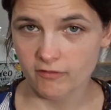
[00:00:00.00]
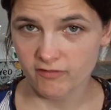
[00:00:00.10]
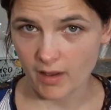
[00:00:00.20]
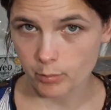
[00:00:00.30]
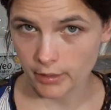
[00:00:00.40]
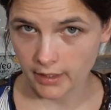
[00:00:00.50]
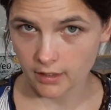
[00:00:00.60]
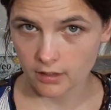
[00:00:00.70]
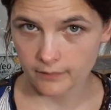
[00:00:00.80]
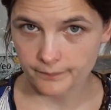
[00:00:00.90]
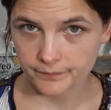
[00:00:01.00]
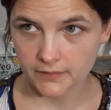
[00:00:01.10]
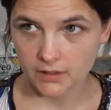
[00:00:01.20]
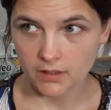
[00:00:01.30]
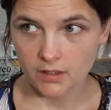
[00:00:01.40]
fabric
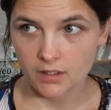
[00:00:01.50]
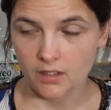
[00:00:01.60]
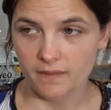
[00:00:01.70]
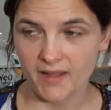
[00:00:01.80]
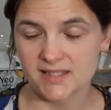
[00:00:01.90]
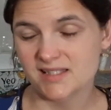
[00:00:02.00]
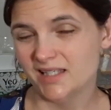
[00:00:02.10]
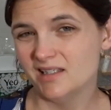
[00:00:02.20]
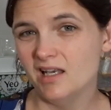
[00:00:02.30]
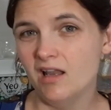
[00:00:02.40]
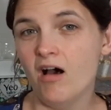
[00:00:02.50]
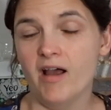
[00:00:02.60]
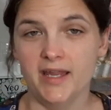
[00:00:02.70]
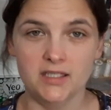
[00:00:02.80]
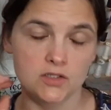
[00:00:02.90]
that's then
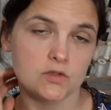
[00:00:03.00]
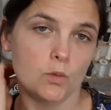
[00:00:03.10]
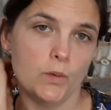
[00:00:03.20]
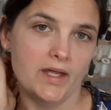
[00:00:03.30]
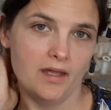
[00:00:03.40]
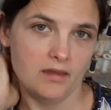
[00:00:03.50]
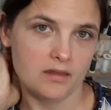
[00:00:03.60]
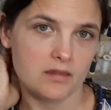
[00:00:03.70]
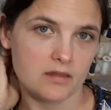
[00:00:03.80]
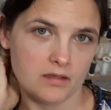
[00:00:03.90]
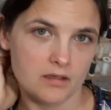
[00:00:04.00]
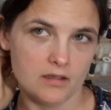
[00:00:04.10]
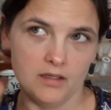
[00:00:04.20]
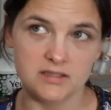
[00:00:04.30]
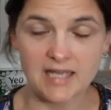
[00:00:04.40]
lined with
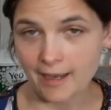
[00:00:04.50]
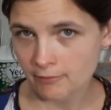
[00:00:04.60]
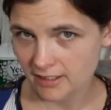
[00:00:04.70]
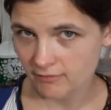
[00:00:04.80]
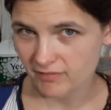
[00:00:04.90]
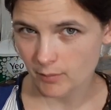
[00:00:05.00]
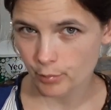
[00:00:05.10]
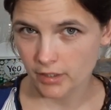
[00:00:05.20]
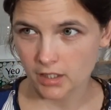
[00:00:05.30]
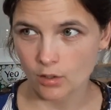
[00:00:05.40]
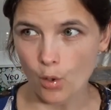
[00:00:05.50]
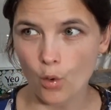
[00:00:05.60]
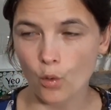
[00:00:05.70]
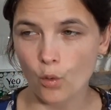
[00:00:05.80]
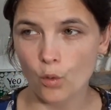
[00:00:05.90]
a toweling fabric
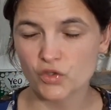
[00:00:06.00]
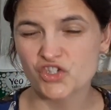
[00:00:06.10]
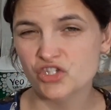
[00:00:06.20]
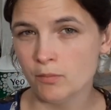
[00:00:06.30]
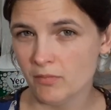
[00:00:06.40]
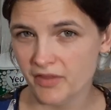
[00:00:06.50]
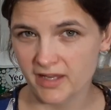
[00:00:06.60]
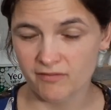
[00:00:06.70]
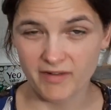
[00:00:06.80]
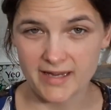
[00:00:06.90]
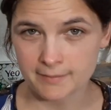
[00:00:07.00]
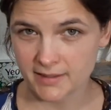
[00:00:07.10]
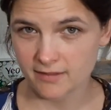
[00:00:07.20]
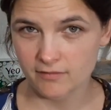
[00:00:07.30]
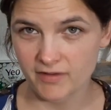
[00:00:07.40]
or something
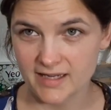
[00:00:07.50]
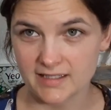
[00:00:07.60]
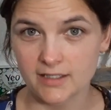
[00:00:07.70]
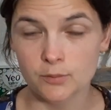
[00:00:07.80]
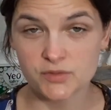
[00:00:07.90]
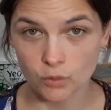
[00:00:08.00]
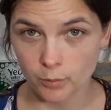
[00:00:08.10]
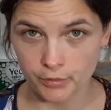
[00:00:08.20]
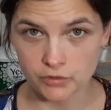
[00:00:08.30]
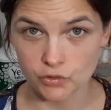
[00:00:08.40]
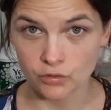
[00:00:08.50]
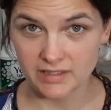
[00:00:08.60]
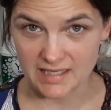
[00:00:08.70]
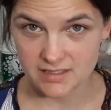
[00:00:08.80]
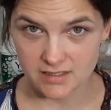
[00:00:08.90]
vaguely absorbent on
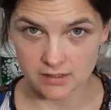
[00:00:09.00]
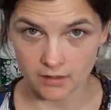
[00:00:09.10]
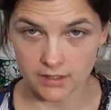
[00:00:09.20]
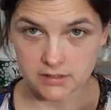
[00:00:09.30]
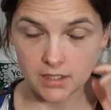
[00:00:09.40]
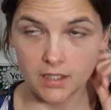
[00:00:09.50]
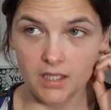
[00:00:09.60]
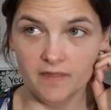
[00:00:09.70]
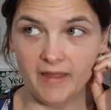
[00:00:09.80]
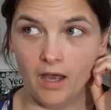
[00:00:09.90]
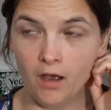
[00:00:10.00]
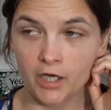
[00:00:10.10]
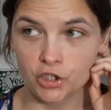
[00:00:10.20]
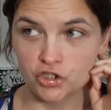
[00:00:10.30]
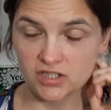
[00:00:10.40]
the inside, that I
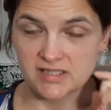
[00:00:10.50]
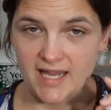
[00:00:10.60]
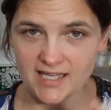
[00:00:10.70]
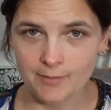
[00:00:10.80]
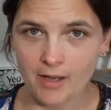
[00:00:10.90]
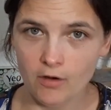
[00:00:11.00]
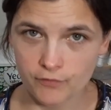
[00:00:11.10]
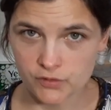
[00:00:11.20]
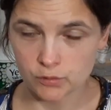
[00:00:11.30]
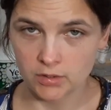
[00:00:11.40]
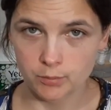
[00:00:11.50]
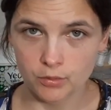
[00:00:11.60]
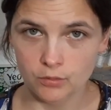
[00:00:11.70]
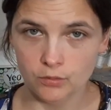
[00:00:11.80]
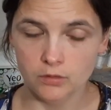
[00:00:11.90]
could just take him out of the swimming
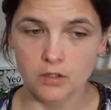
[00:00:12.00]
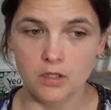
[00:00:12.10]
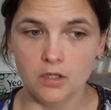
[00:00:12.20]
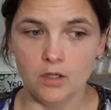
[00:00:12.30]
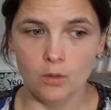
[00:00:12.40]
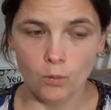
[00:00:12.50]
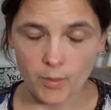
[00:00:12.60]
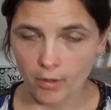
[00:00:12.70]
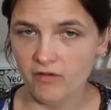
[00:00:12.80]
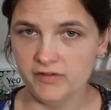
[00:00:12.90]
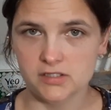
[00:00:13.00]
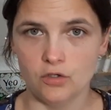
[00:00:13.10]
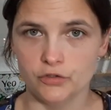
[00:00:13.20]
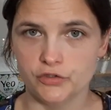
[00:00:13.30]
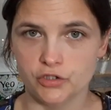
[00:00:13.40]
pool, whip off his
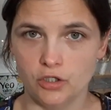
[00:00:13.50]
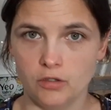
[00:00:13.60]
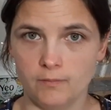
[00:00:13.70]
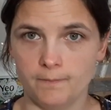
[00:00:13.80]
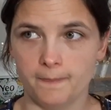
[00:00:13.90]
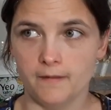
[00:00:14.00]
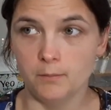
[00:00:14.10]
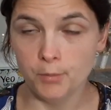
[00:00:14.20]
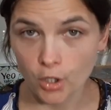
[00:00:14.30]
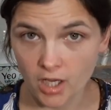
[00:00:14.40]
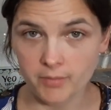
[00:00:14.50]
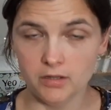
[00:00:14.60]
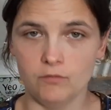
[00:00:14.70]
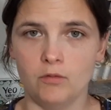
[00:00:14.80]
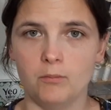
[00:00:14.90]
costume, put him in
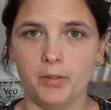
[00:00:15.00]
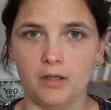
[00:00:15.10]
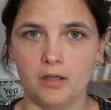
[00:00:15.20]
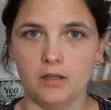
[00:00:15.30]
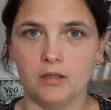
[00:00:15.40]
the romper,